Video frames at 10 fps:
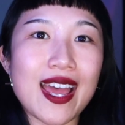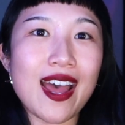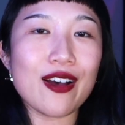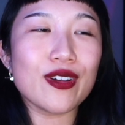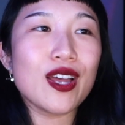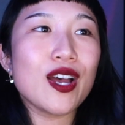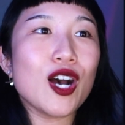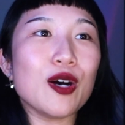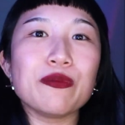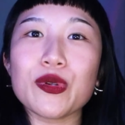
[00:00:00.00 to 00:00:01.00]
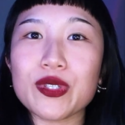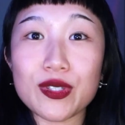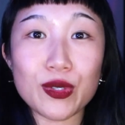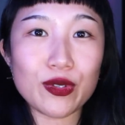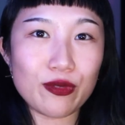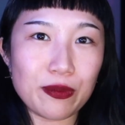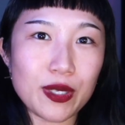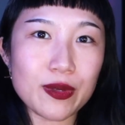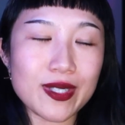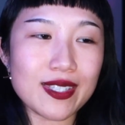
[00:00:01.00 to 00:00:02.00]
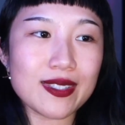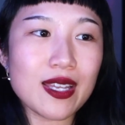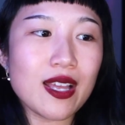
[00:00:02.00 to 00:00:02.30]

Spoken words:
have a multitude of muses